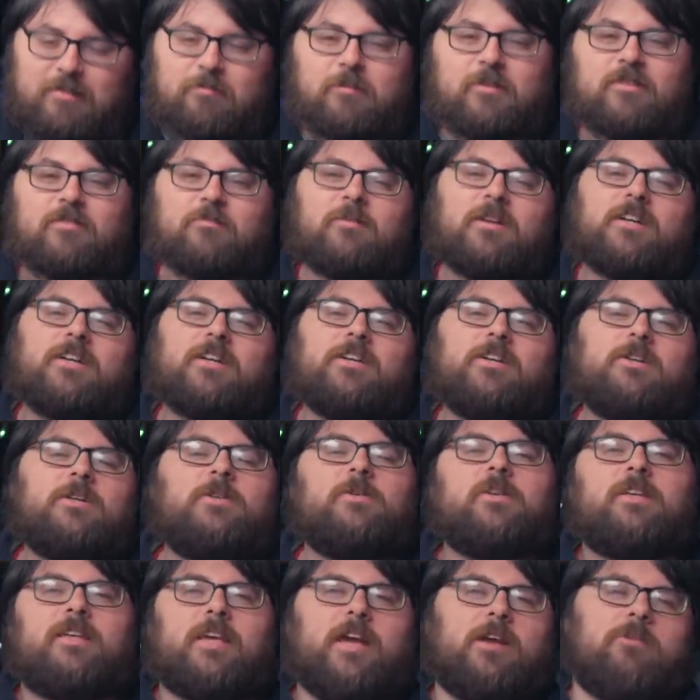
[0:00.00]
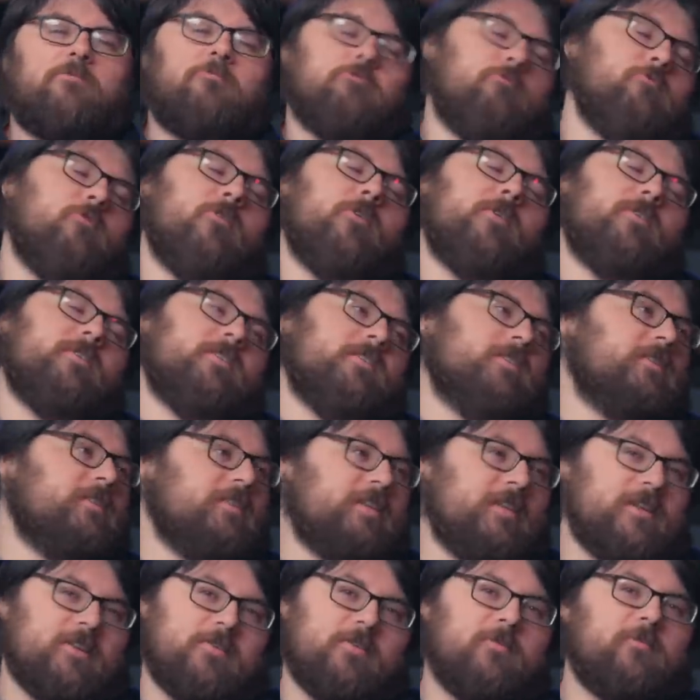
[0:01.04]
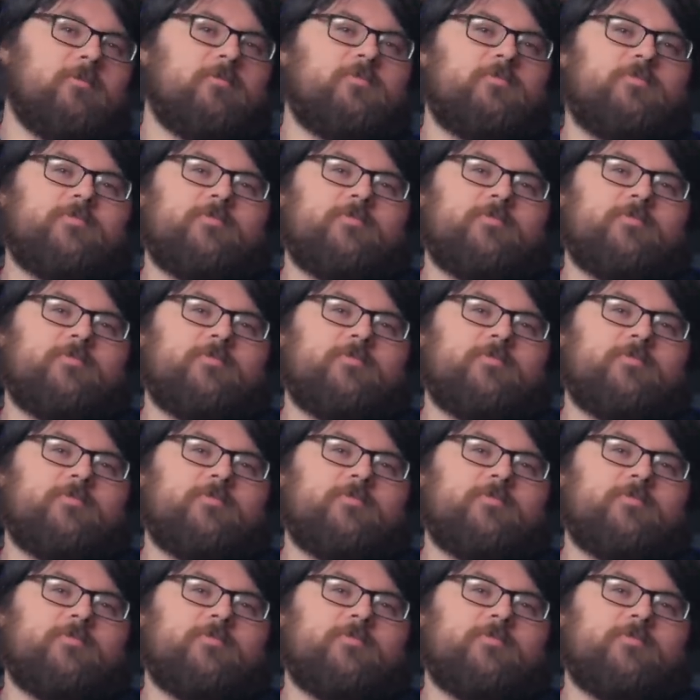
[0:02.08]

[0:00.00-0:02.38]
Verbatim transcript: Middle America, you don't get roar, you know?